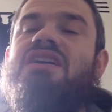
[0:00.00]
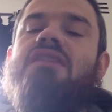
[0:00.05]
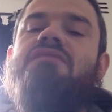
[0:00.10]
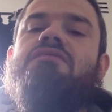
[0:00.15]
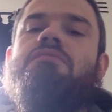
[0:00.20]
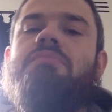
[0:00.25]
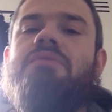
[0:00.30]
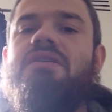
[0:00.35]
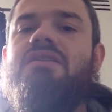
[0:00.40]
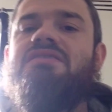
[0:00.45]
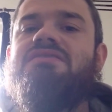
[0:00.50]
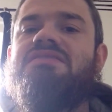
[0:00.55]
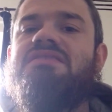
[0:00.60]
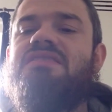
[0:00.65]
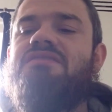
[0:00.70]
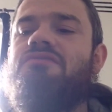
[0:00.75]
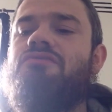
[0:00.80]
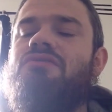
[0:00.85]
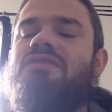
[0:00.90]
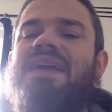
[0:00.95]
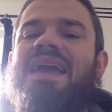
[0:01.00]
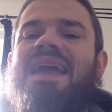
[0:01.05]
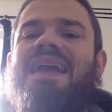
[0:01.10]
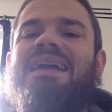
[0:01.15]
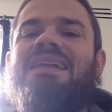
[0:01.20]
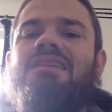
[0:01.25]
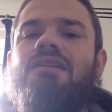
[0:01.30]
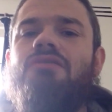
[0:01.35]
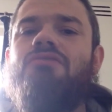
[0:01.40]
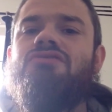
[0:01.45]
that other person, if you're
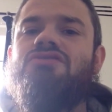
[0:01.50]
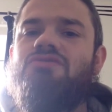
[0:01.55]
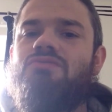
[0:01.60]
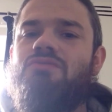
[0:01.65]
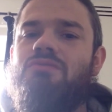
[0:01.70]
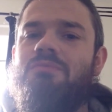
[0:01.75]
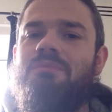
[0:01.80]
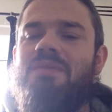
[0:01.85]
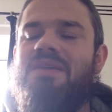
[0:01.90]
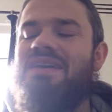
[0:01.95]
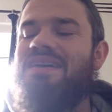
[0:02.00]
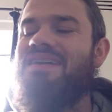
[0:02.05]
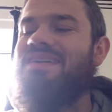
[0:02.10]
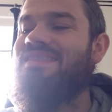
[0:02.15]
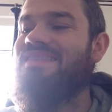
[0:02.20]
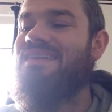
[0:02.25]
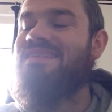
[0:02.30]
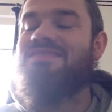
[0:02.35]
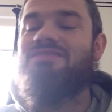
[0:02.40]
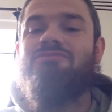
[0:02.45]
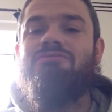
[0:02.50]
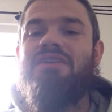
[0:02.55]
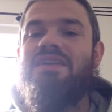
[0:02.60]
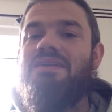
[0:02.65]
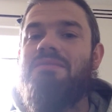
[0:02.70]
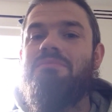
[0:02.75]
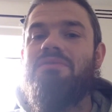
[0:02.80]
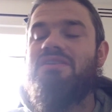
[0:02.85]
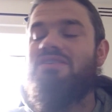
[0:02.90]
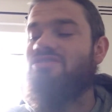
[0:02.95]
getting close to them, that's
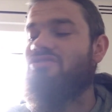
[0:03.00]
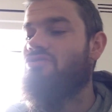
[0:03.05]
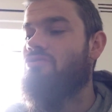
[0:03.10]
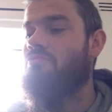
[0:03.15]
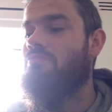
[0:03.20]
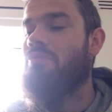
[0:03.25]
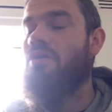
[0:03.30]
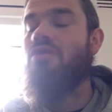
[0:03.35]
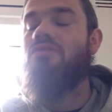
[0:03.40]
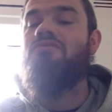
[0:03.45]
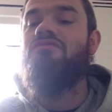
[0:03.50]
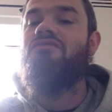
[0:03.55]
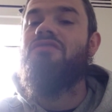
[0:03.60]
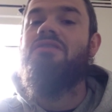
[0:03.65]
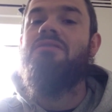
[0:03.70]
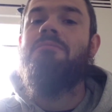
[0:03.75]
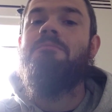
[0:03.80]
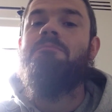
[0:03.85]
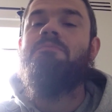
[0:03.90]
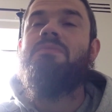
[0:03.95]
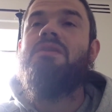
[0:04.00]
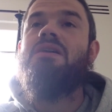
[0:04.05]
great, because you're both at